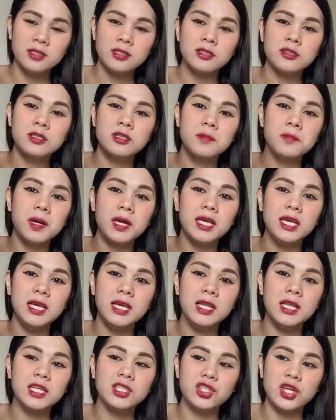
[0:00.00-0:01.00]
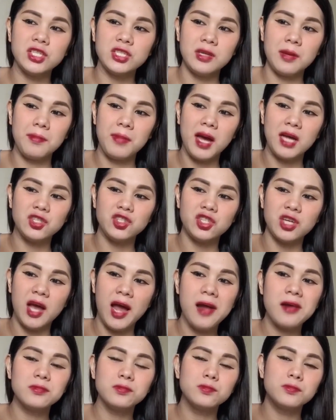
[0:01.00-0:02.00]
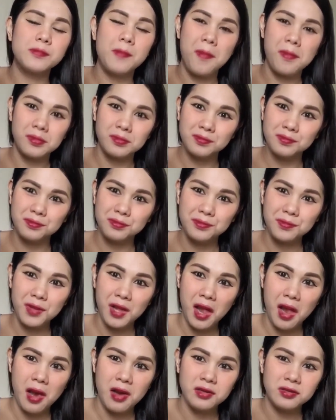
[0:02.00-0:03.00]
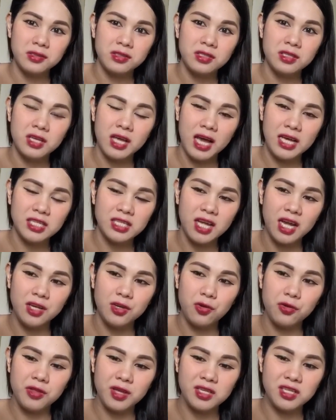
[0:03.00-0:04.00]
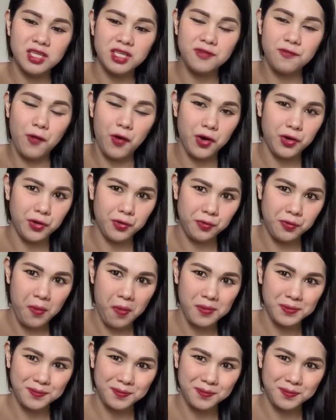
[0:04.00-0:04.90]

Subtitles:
So sa mahilig dyan sa matcha, guys, I know this is for you.